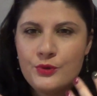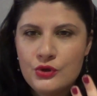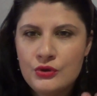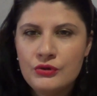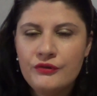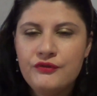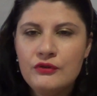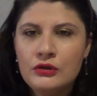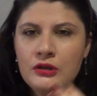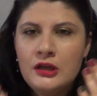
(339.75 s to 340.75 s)

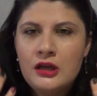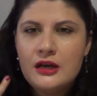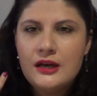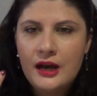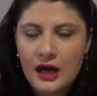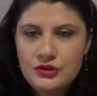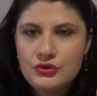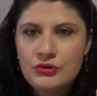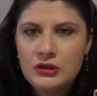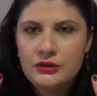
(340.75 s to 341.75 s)
beautiful
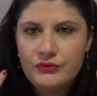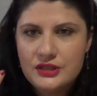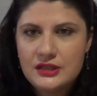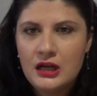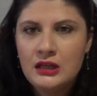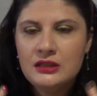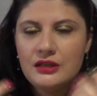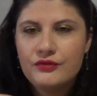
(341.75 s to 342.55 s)
natural result.